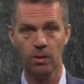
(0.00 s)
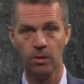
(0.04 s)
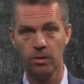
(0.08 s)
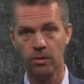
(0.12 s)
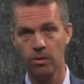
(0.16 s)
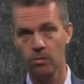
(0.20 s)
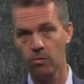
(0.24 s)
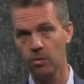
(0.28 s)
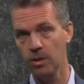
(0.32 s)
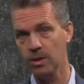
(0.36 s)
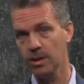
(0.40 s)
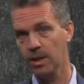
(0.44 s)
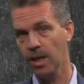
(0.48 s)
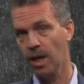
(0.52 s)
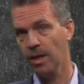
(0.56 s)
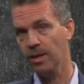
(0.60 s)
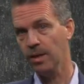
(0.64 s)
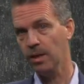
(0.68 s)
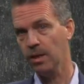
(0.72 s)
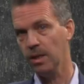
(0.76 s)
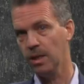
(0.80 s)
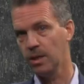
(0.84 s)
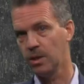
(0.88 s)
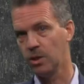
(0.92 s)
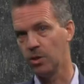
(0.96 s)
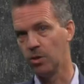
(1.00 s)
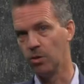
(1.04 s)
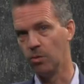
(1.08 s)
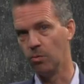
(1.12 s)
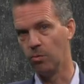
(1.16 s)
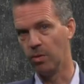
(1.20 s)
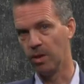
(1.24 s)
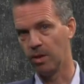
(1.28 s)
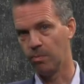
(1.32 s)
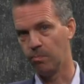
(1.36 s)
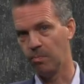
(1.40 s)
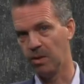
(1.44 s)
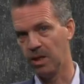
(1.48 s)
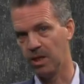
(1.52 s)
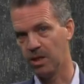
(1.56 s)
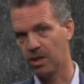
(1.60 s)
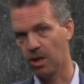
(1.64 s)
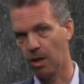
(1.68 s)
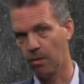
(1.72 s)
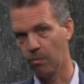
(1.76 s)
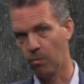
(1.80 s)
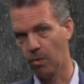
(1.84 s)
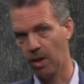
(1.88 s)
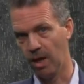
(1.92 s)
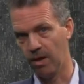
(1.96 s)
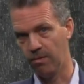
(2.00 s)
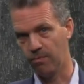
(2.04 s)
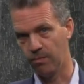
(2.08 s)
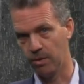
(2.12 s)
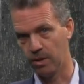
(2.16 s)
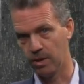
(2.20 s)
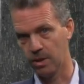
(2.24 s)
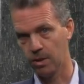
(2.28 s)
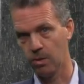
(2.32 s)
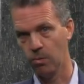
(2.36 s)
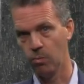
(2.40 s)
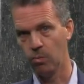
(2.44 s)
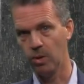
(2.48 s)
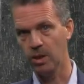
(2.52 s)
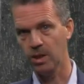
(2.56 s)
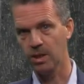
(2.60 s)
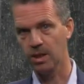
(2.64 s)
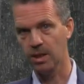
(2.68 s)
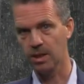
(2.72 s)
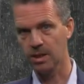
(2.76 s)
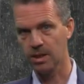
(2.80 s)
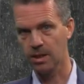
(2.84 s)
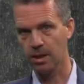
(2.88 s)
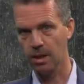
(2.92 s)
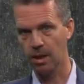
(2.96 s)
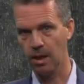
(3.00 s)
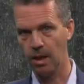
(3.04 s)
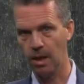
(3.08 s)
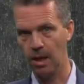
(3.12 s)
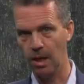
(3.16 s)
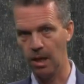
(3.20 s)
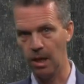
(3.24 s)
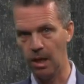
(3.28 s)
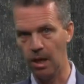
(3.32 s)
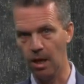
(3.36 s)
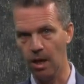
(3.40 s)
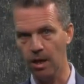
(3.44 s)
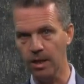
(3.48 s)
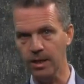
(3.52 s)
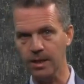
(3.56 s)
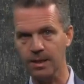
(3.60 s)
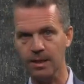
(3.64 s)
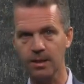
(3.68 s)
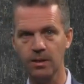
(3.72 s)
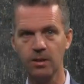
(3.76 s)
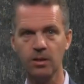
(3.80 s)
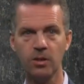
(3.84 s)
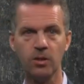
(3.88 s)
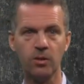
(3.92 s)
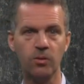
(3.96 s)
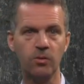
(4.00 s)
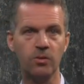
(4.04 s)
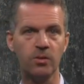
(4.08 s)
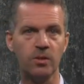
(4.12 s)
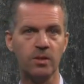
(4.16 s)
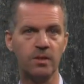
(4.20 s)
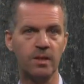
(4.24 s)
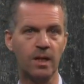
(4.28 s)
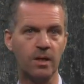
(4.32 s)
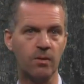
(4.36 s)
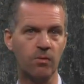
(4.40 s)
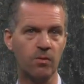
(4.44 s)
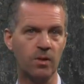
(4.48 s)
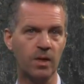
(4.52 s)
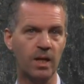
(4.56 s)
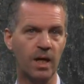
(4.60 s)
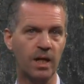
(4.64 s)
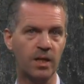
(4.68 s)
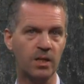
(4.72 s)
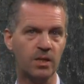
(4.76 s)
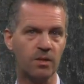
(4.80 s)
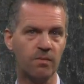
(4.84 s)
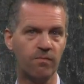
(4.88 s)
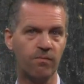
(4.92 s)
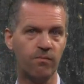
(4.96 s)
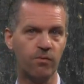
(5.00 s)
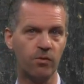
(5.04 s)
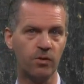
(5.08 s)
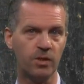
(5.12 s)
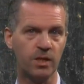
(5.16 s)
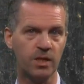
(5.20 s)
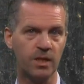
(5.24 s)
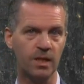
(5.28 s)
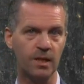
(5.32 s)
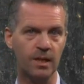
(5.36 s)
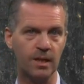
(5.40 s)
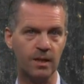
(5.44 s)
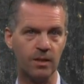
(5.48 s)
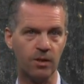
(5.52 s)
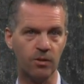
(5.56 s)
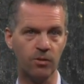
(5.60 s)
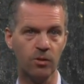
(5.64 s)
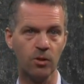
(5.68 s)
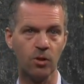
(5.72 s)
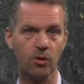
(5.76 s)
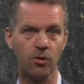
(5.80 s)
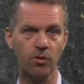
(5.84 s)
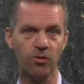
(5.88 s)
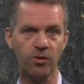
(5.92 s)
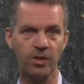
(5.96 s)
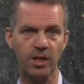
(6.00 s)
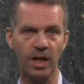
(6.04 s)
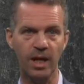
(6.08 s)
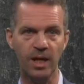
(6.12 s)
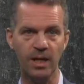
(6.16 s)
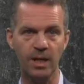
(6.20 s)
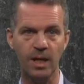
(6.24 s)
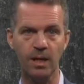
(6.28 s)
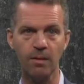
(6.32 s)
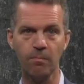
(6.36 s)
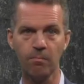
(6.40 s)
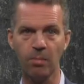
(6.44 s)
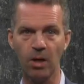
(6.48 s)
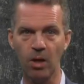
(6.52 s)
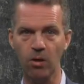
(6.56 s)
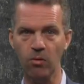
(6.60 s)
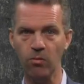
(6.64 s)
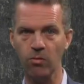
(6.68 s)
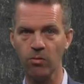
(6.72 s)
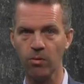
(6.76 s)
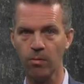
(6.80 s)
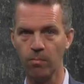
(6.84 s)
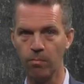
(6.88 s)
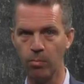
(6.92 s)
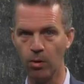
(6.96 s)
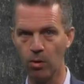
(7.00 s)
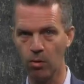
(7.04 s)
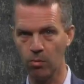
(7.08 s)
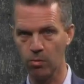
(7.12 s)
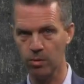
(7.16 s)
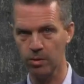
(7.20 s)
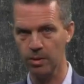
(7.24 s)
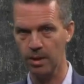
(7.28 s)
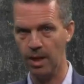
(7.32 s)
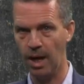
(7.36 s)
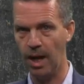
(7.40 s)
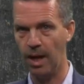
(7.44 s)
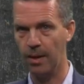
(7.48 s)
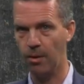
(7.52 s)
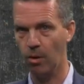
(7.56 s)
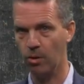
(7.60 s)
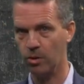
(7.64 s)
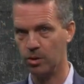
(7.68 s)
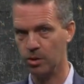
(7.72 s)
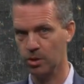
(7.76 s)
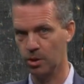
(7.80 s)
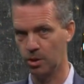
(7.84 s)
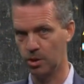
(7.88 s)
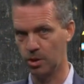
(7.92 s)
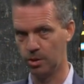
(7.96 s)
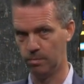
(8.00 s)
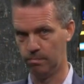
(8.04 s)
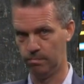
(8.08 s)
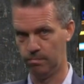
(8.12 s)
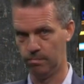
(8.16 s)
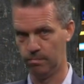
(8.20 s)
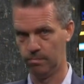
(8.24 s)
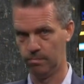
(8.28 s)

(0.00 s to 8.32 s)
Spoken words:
There is another issue with P-type wafers, which is light-induced degradation for silicon containing both boron and oxygen.